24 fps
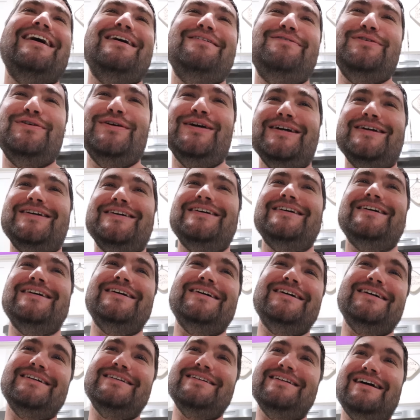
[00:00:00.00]
I feel like,
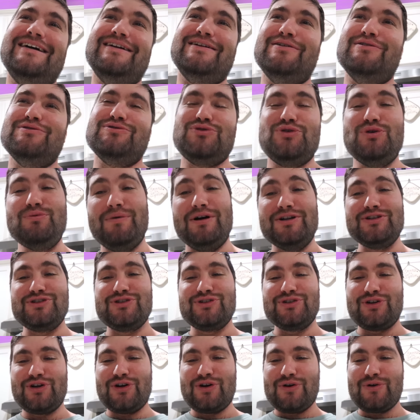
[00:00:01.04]
uh, I don't know, two months
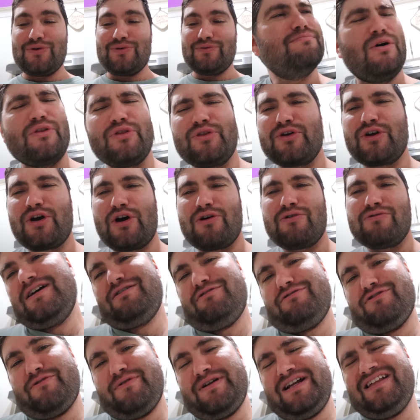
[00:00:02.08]
ago, month ago. I
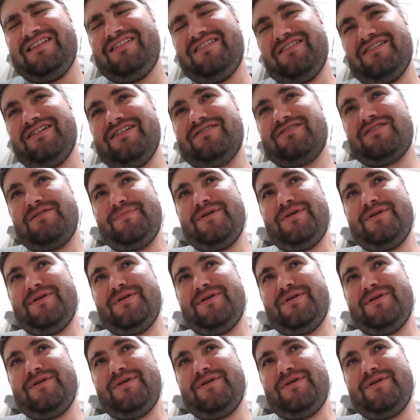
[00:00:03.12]
don't know anything, guys.